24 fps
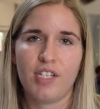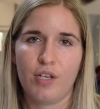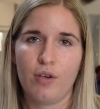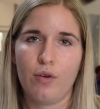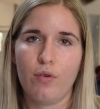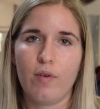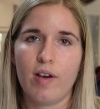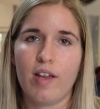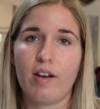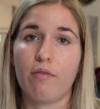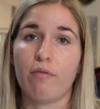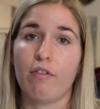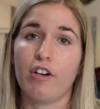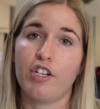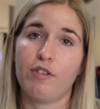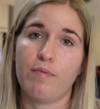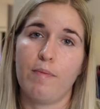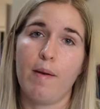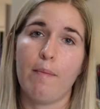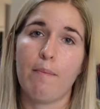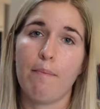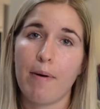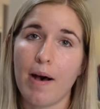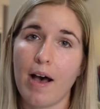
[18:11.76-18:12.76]
two
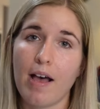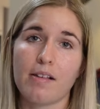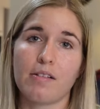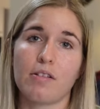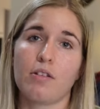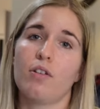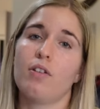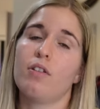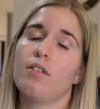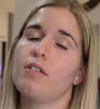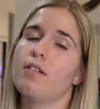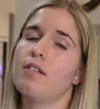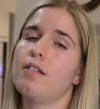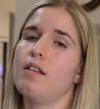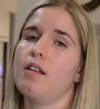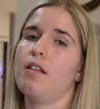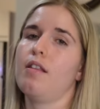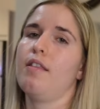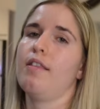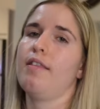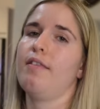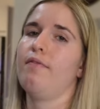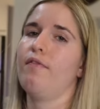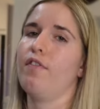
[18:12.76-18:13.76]
enrichment puzzles
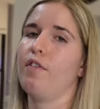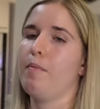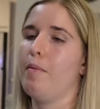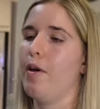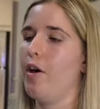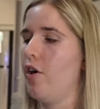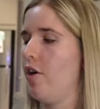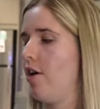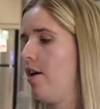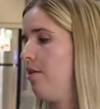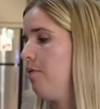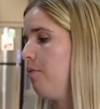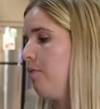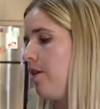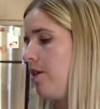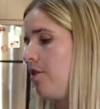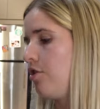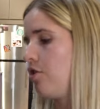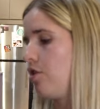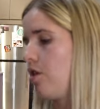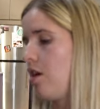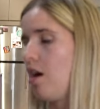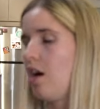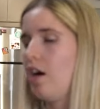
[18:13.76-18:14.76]
for Milton,
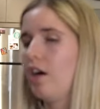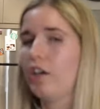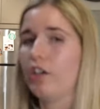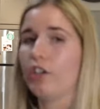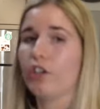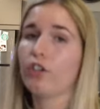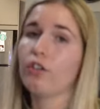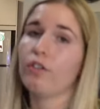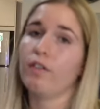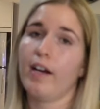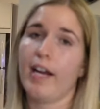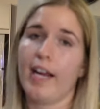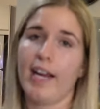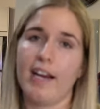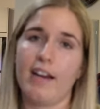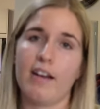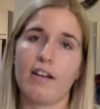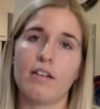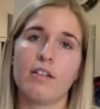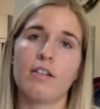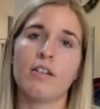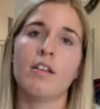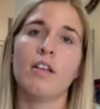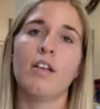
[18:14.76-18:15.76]
which are
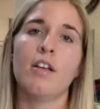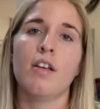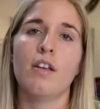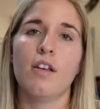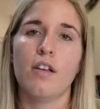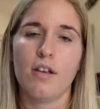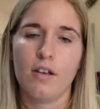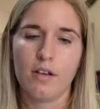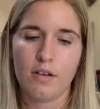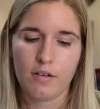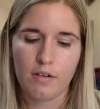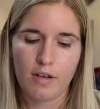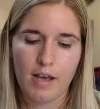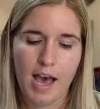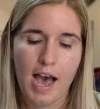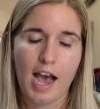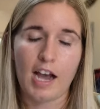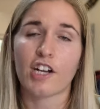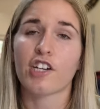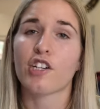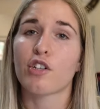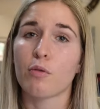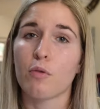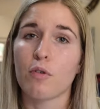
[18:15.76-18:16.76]
great
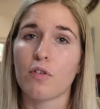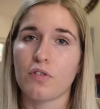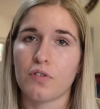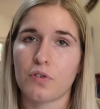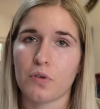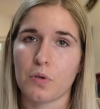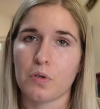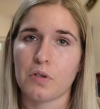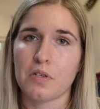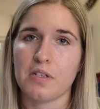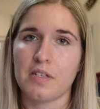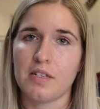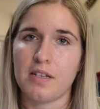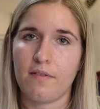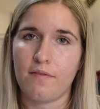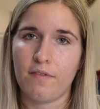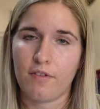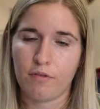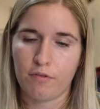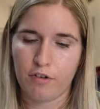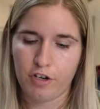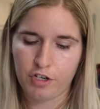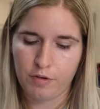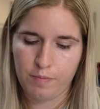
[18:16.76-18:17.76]
actual sources of
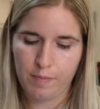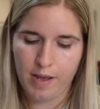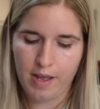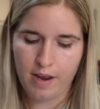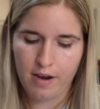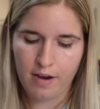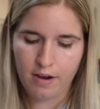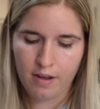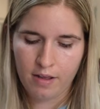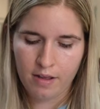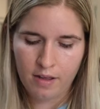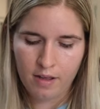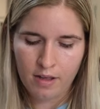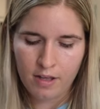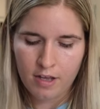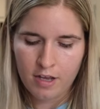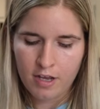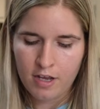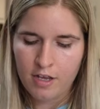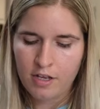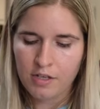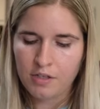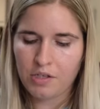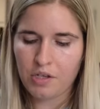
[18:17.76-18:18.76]
enrichment.
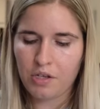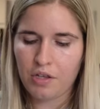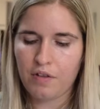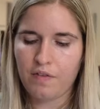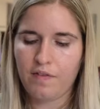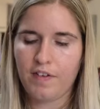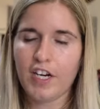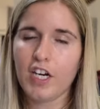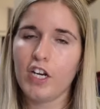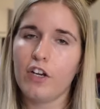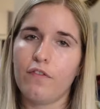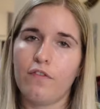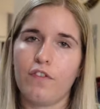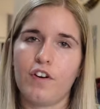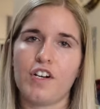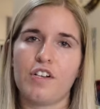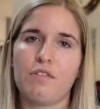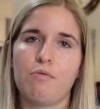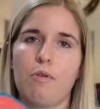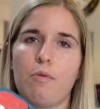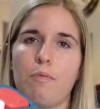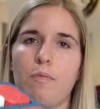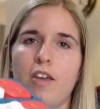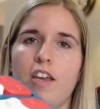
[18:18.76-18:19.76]
So the very
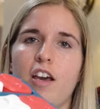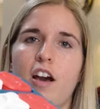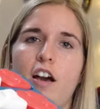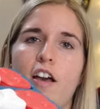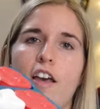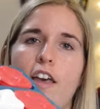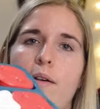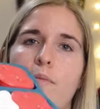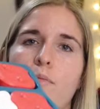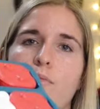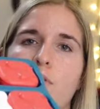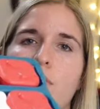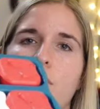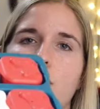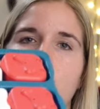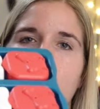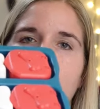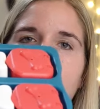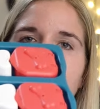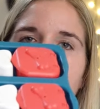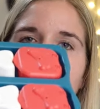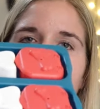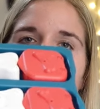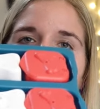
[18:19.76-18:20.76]
first one we got him was this